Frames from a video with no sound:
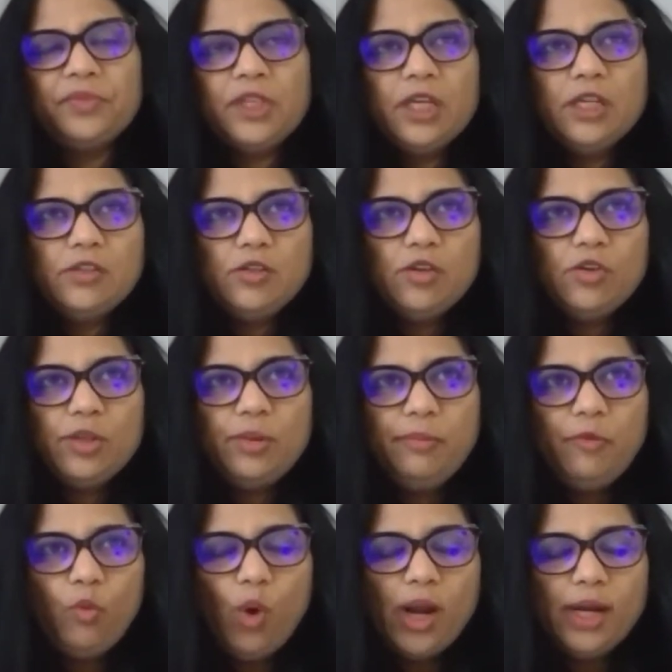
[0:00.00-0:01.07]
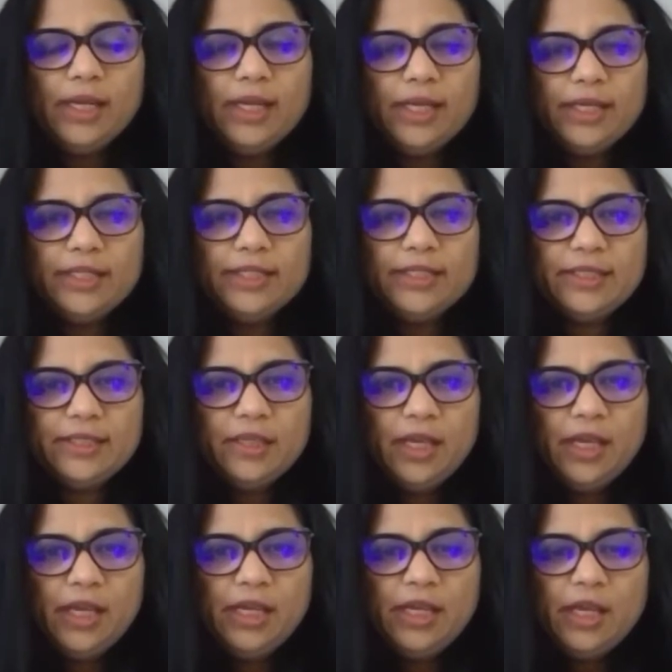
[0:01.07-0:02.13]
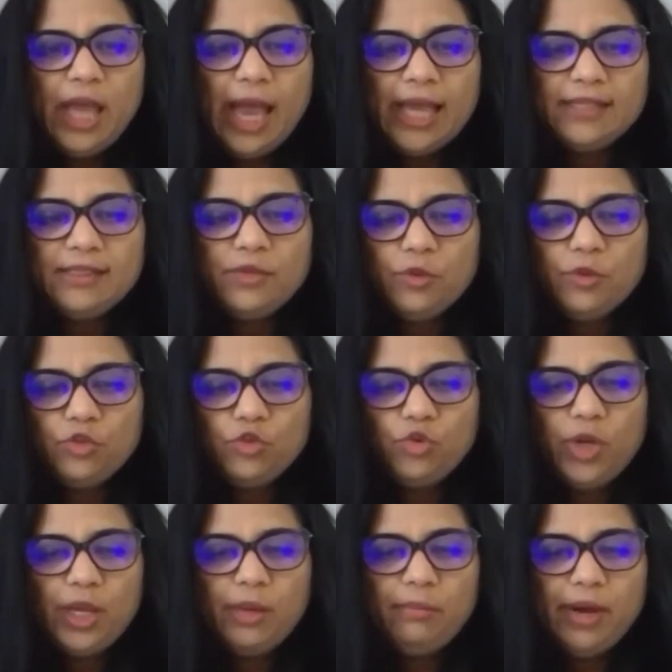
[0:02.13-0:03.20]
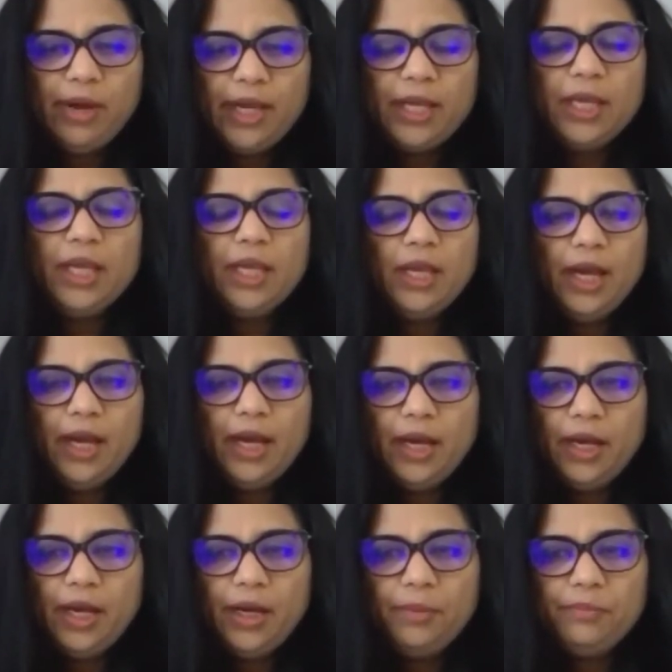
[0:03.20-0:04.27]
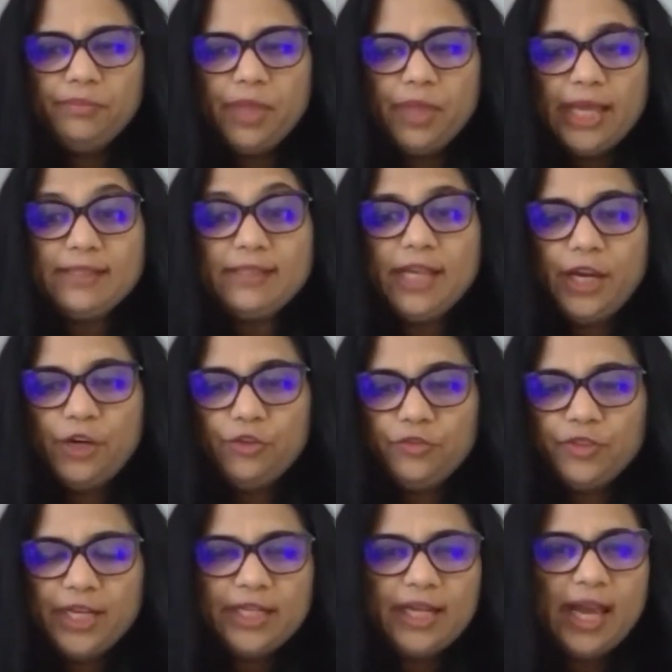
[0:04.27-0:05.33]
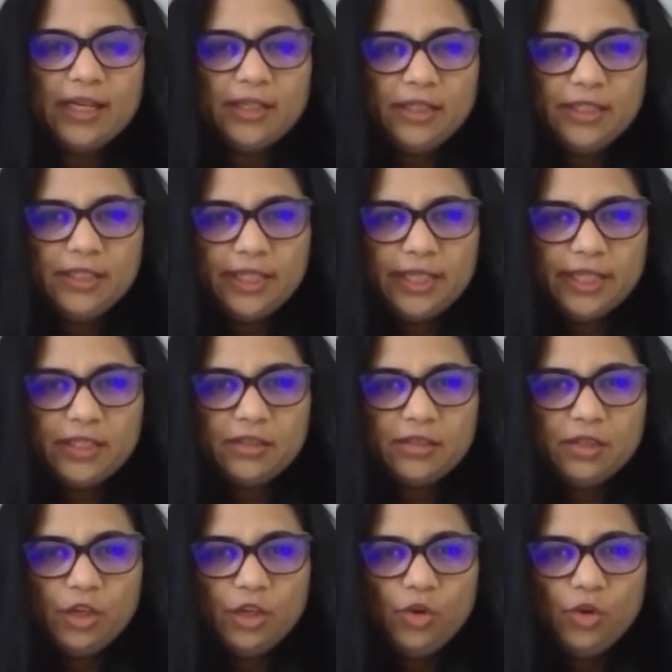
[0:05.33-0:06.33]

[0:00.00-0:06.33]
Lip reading: So the one is, as I was doing my, as a head of data analytics,